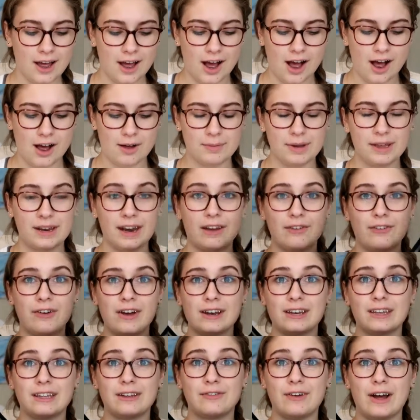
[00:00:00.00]
and I
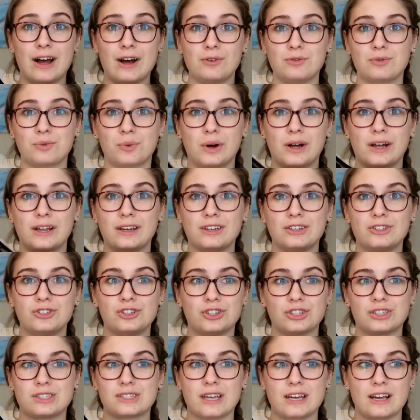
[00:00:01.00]
finally found one
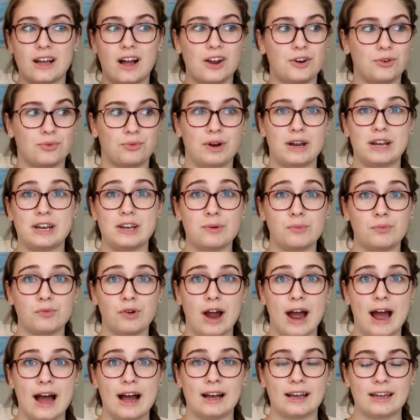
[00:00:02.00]
just like on a random
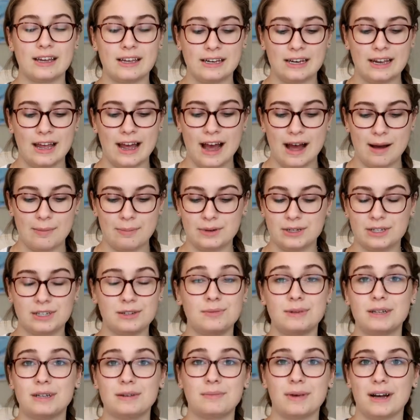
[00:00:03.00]
rack, and it happened to
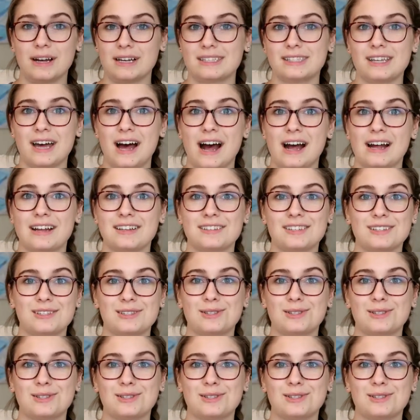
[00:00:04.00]
be in my size,